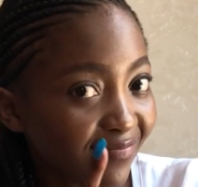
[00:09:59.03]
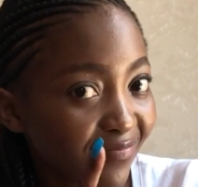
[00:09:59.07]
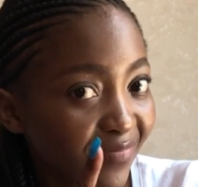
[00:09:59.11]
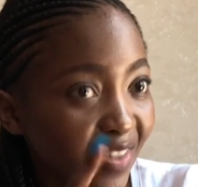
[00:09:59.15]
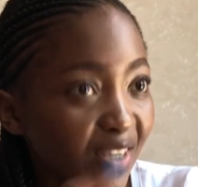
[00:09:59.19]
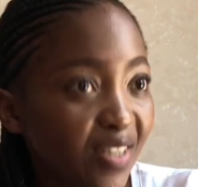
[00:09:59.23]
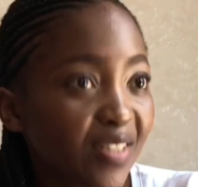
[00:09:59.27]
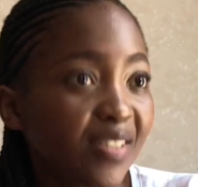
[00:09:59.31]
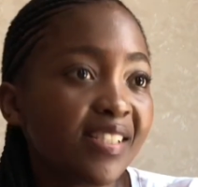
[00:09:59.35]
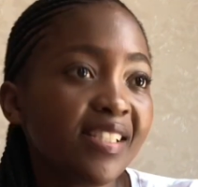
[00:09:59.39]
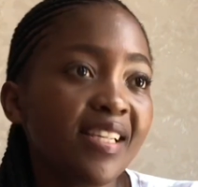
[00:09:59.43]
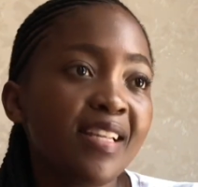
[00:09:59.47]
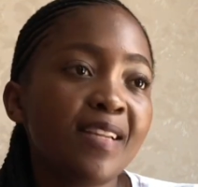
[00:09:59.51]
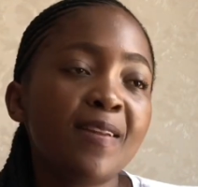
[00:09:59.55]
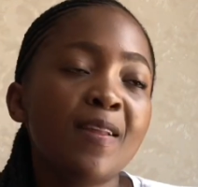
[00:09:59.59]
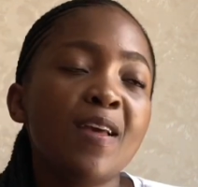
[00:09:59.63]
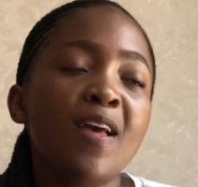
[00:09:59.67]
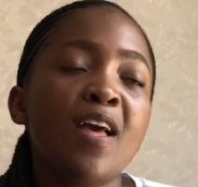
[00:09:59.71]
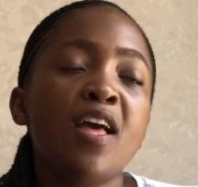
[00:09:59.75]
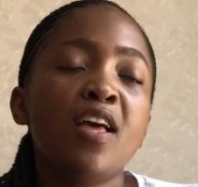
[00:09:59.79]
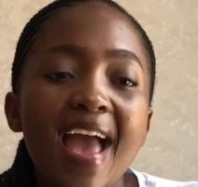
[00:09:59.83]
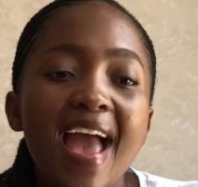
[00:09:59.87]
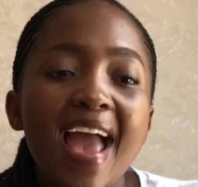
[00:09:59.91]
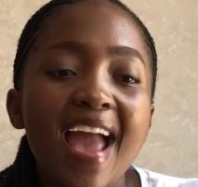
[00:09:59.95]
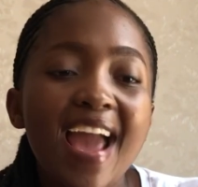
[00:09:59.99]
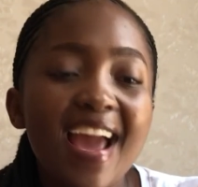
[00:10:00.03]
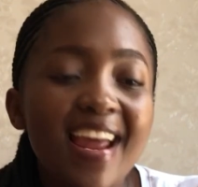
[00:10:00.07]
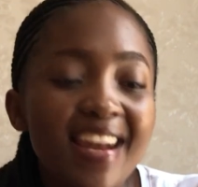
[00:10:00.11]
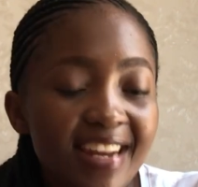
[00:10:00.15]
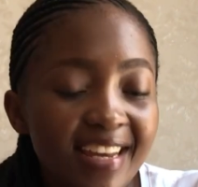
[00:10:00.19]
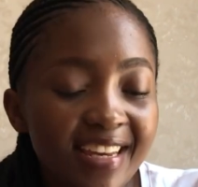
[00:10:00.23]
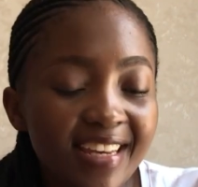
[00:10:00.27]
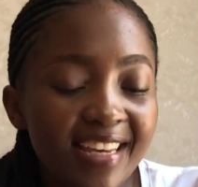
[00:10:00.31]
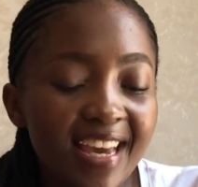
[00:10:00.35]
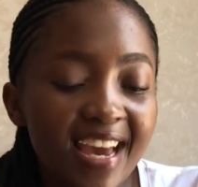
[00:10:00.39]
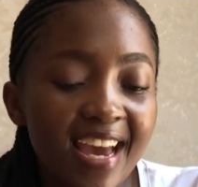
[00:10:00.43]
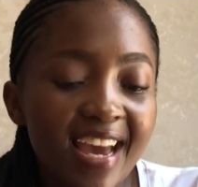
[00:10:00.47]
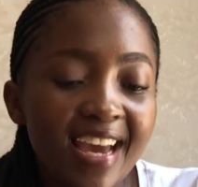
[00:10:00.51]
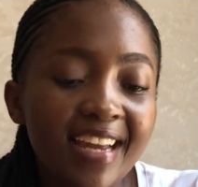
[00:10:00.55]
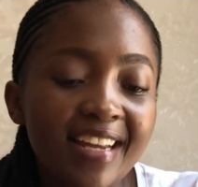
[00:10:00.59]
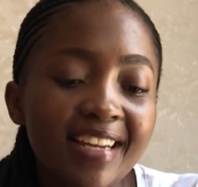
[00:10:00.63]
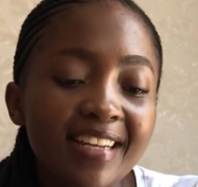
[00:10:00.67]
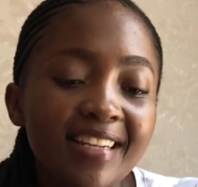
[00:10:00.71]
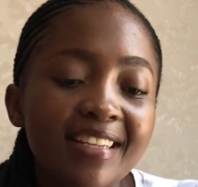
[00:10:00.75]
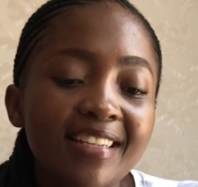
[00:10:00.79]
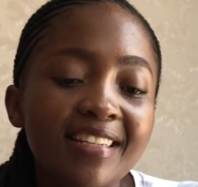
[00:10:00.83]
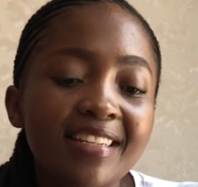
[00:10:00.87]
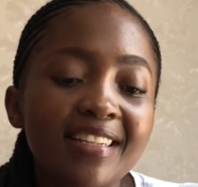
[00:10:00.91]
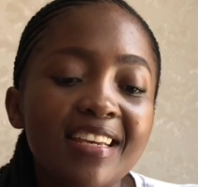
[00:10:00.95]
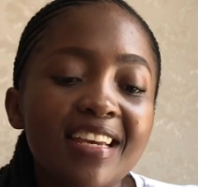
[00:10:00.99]
You understand? and
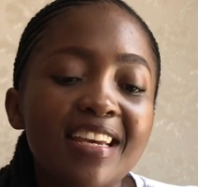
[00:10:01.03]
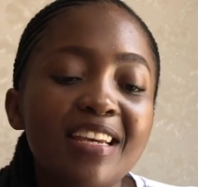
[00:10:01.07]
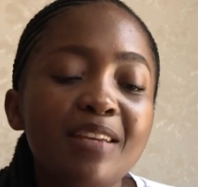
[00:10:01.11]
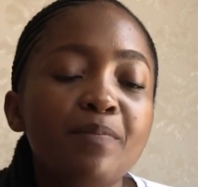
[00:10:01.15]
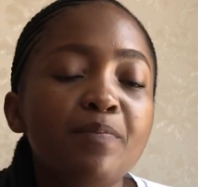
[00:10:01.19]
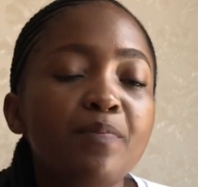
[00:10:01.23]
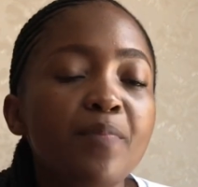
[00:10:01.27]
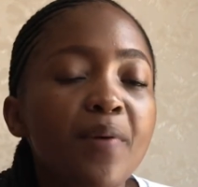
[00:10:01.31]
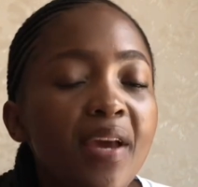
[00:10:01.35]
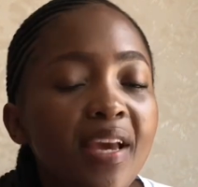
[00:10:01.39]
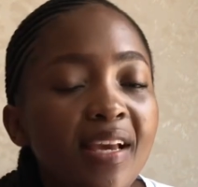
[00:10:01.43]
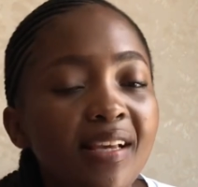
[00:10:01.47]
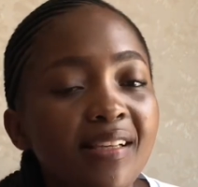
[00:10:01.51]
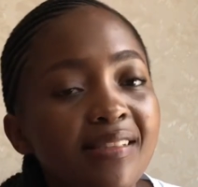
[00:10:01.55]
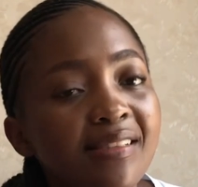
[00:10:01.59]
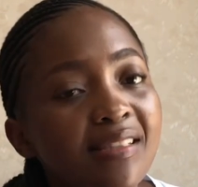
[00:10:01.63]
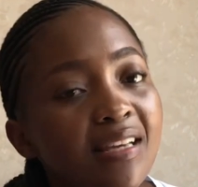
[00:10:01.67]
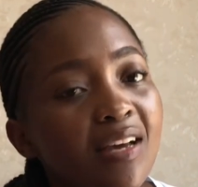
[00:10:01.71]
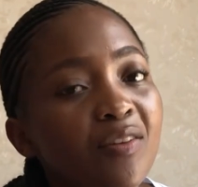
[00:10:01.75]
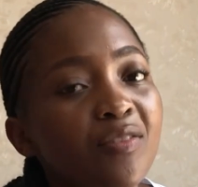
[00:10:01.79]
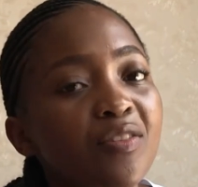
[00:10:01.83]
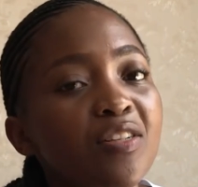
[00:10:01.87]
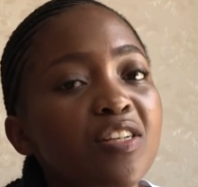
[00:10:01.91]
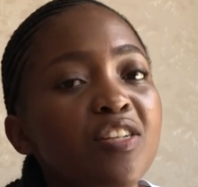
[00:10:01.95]
again it pays out